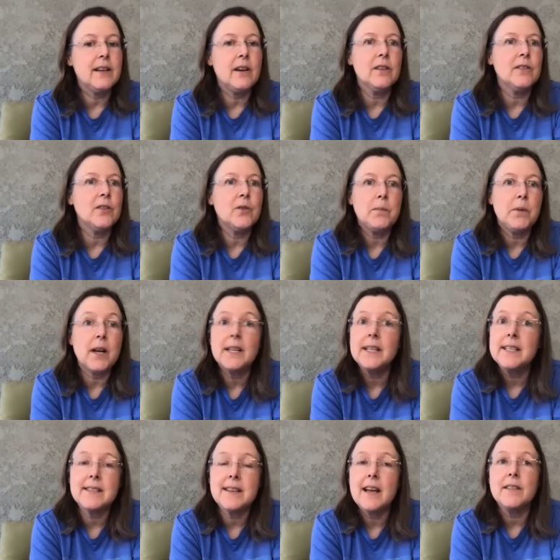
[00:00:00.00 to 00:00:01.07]
although it
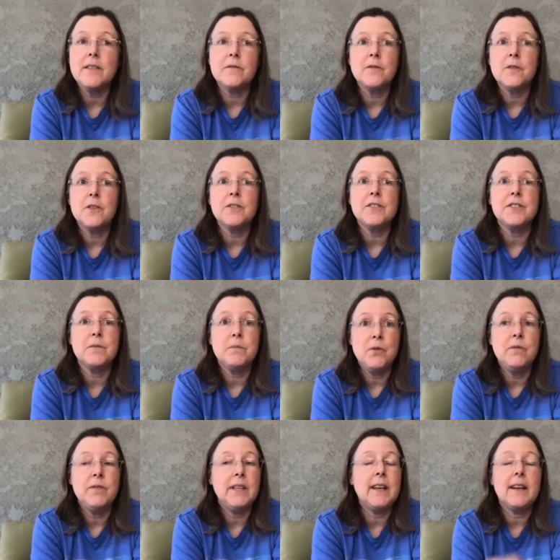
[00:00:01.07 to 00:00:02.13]
probably is not the first
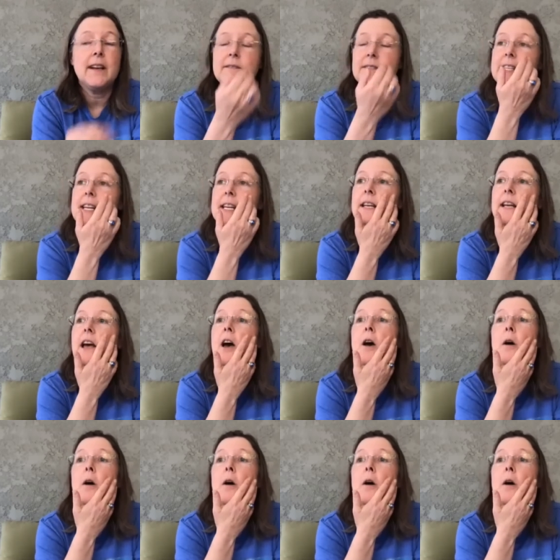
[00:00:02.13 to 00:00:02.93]
movie that I've seen,